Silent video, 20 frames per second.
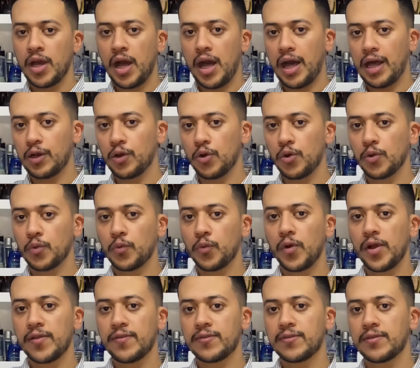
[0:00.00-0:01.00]
along
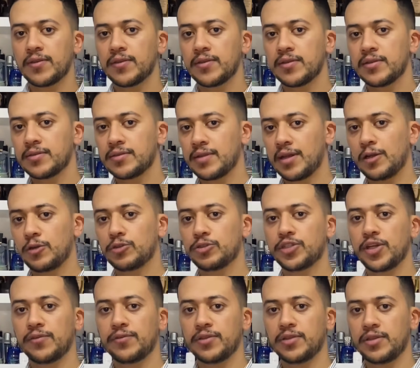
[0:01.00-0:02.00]
with the
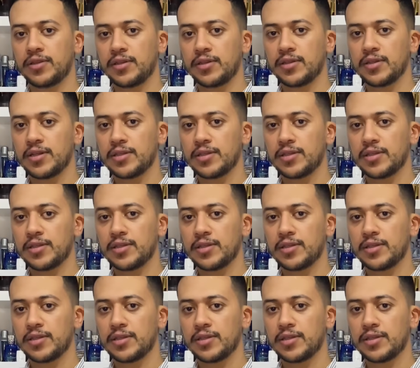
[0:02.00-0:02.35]
longevity.